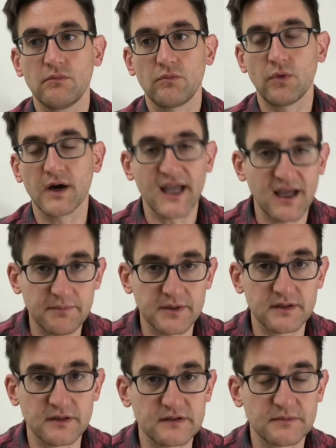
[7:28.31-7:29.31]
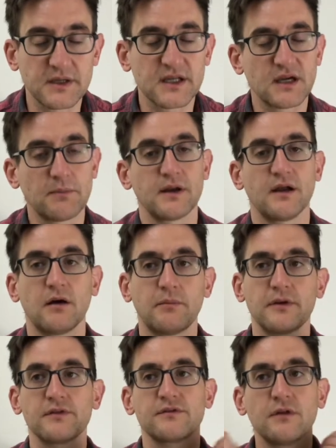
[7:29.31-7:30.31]
What happened? Did somebody come and help
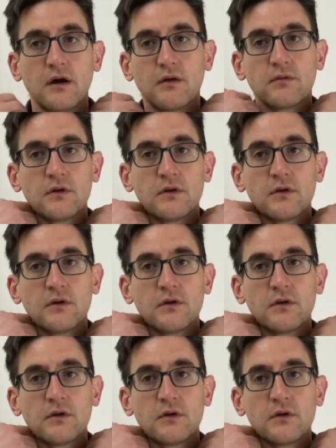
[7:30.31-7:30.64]
us? No.